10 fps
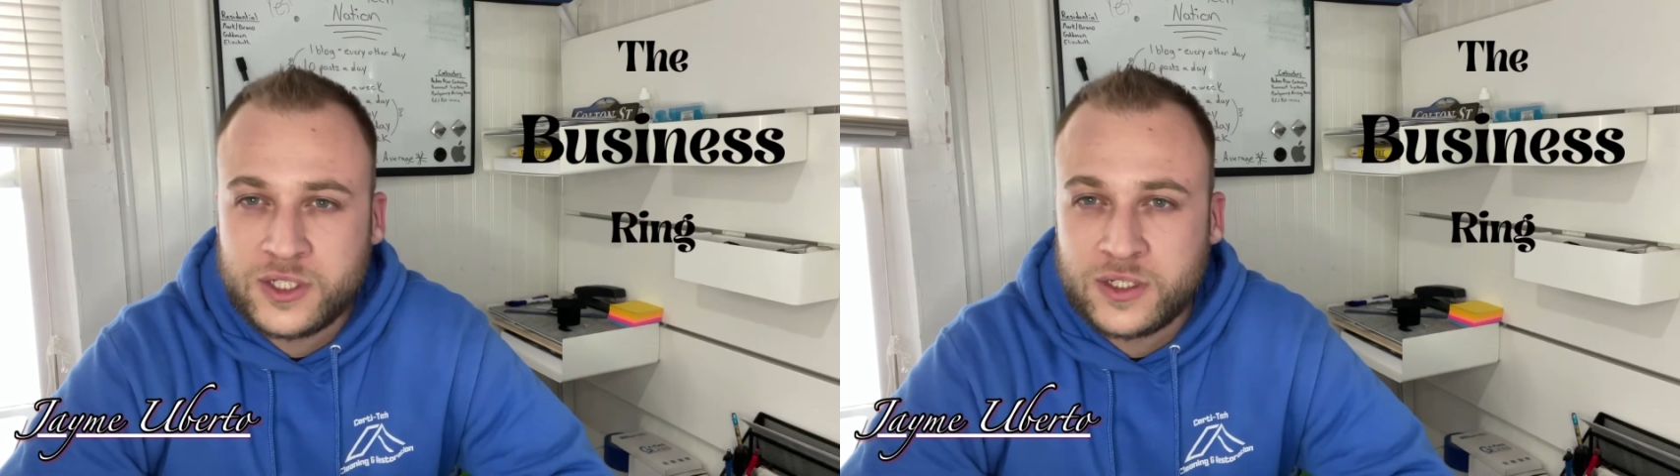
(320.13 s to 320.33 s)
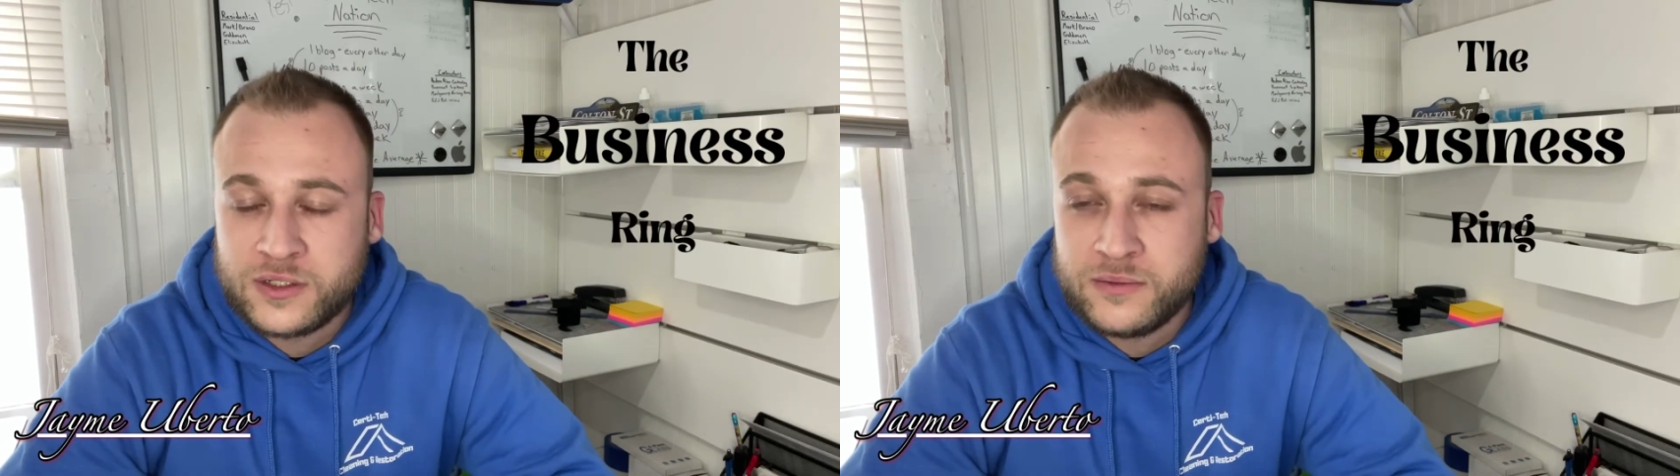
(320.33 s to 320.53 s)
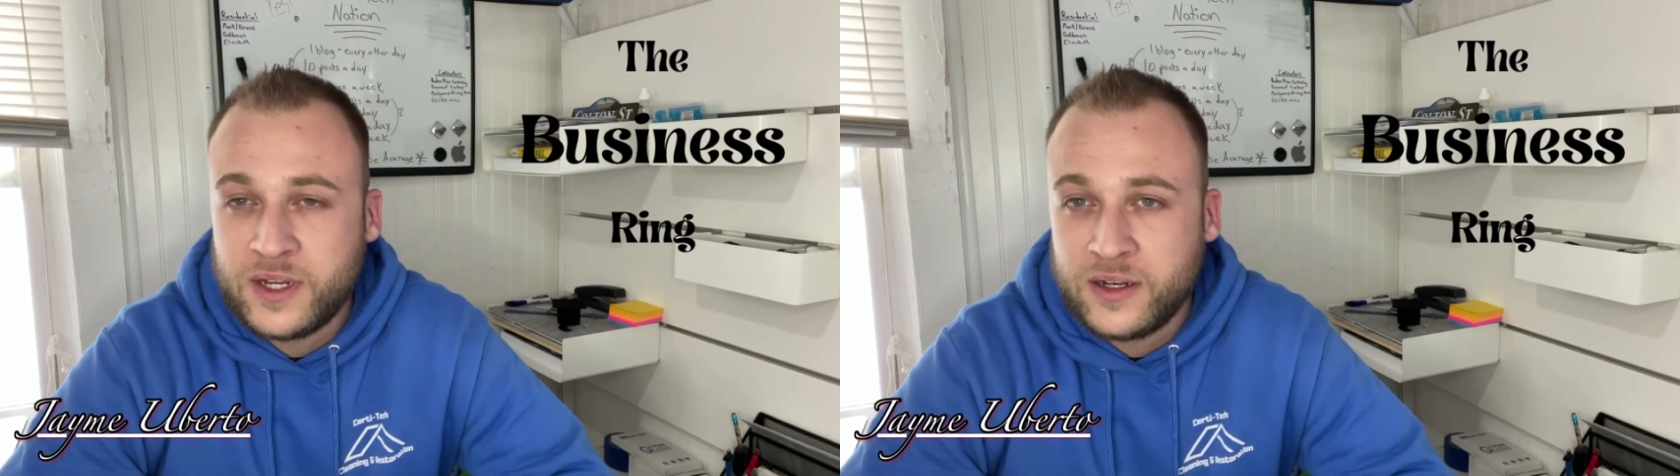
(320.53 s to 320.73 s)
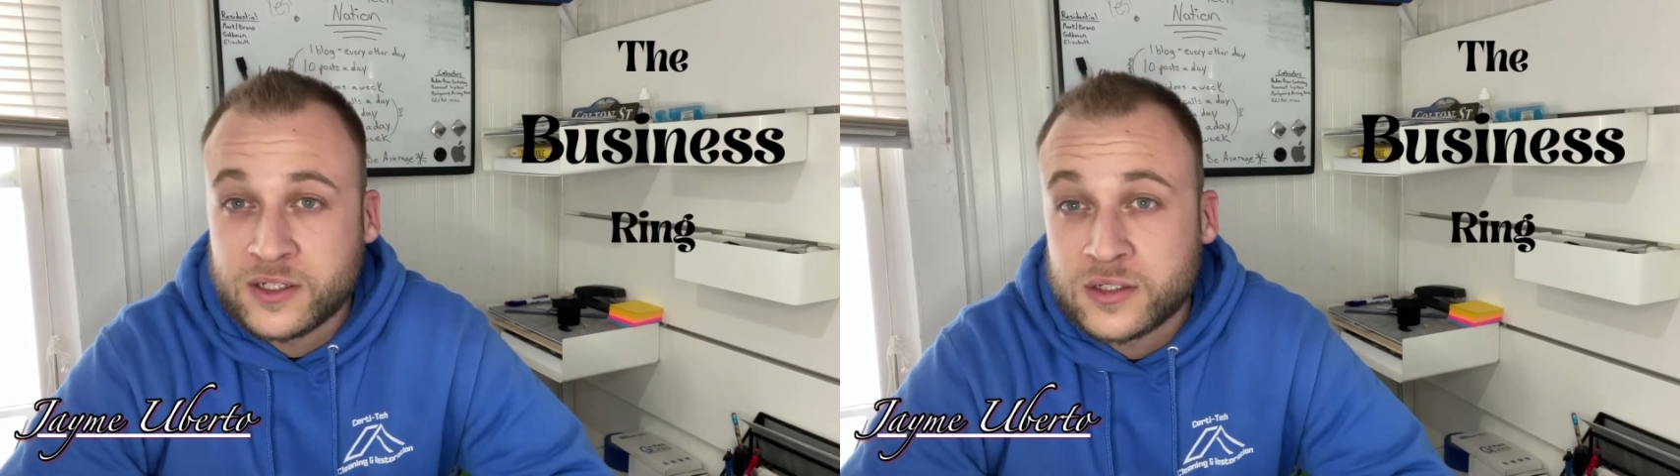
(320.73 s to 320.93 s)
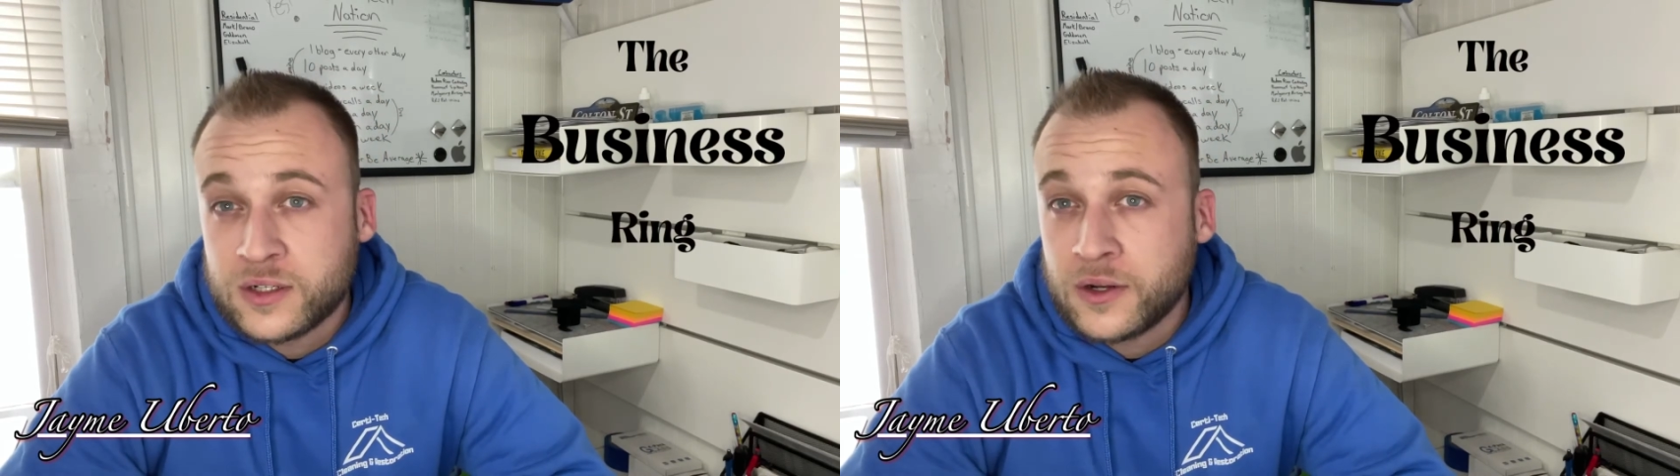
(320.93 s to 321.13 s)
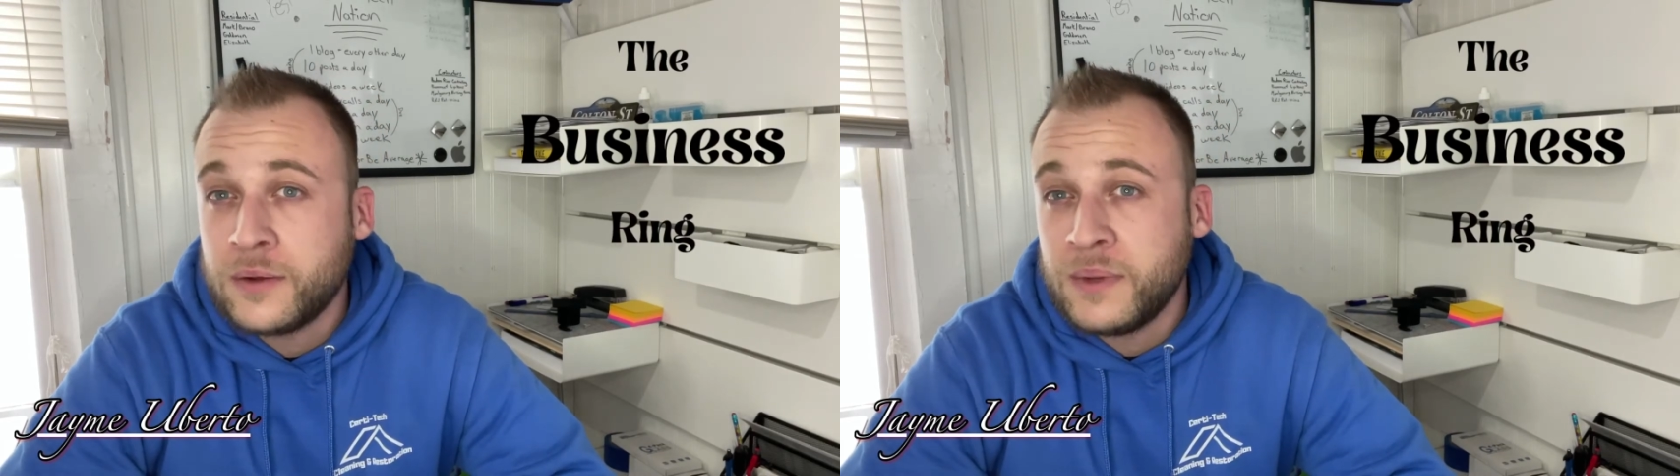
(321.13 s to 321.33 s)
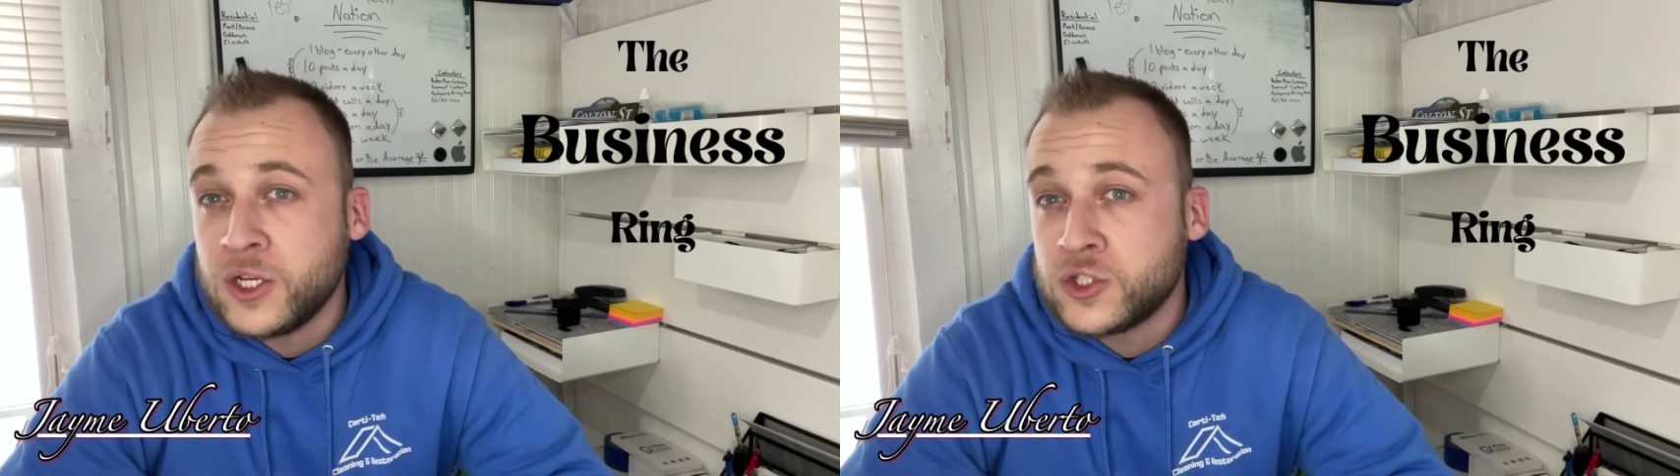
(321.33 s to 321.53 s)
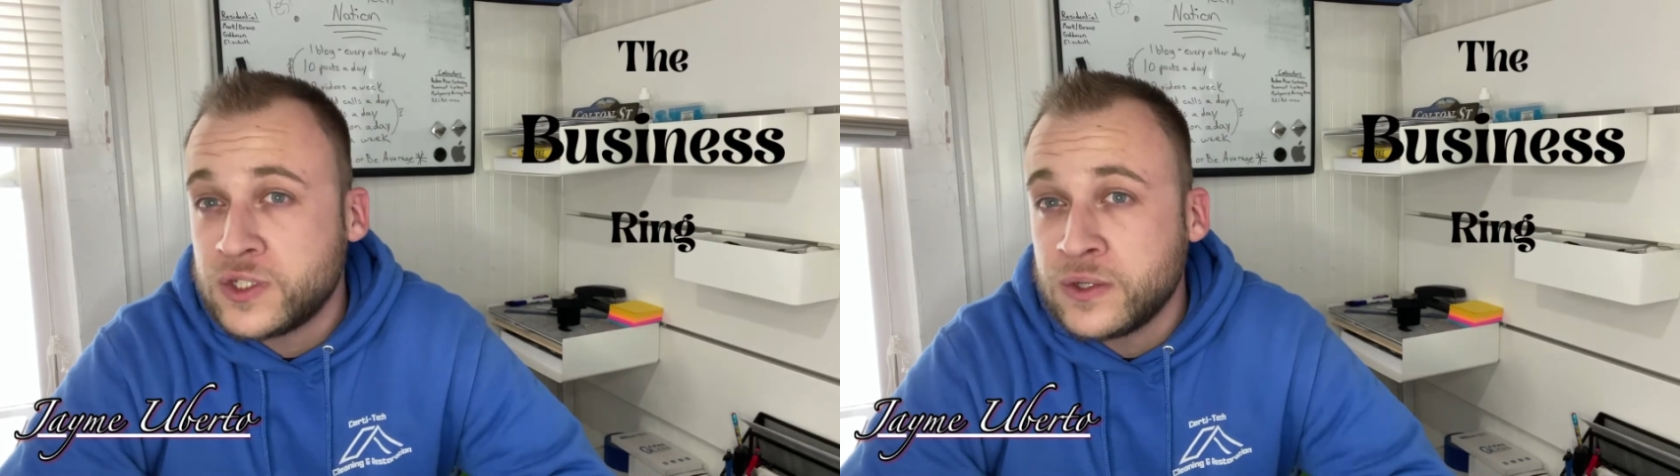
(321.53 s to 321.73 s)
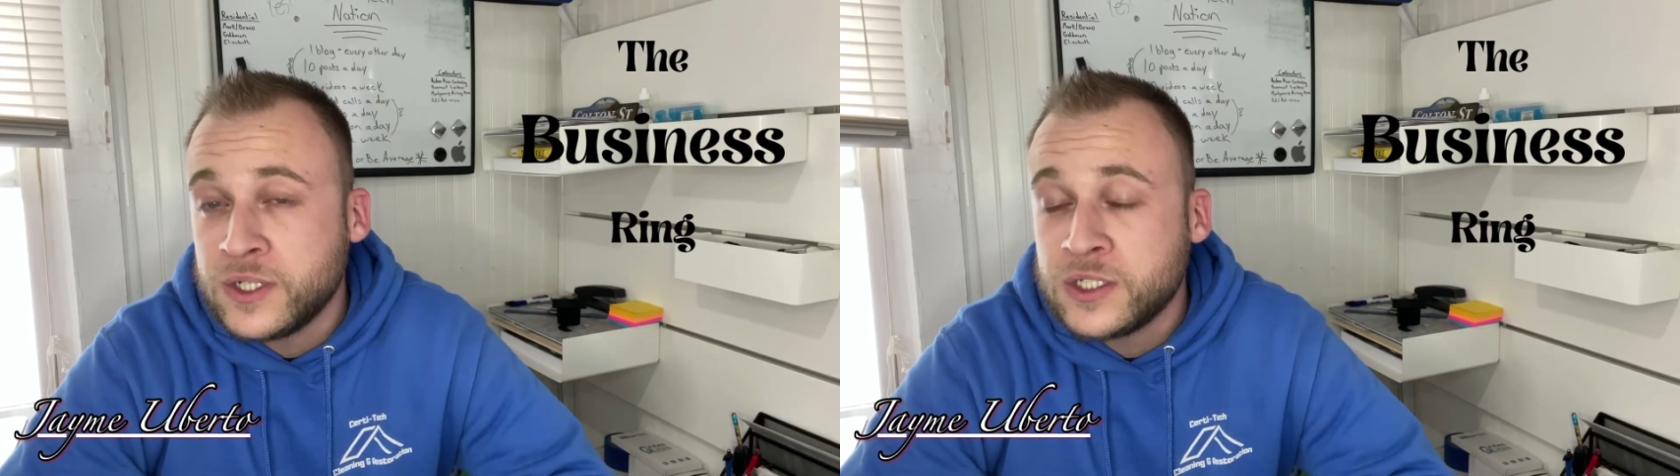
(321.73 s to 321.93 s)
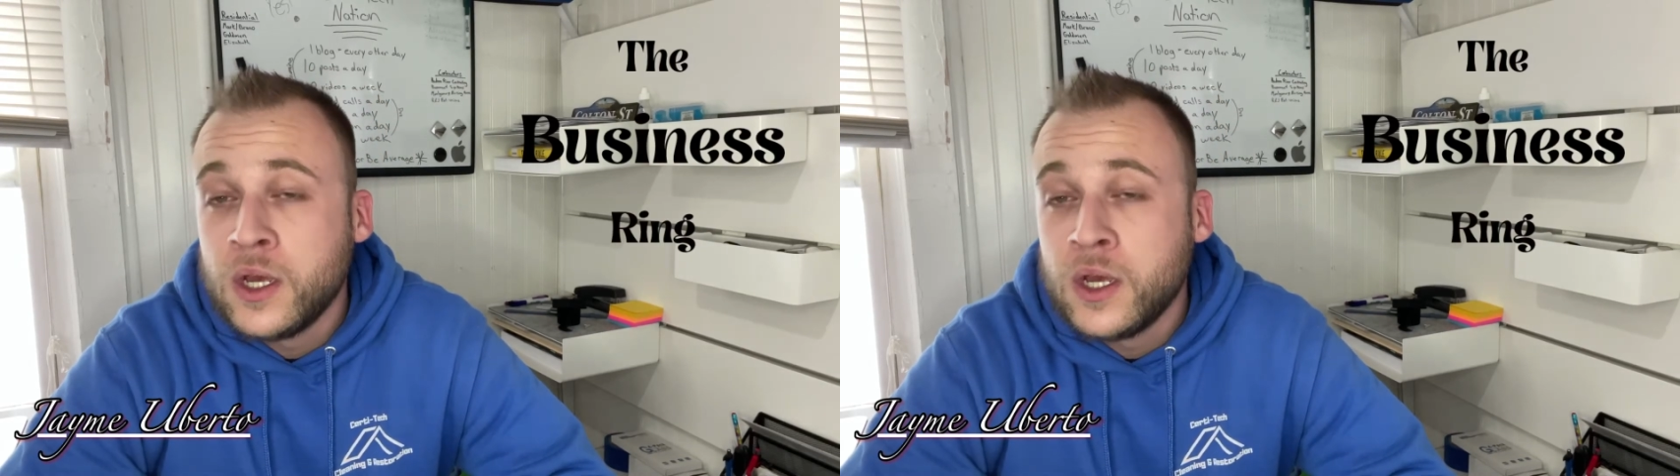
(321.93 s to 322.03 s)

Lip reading: it doesn't necessarily mean it's sewage.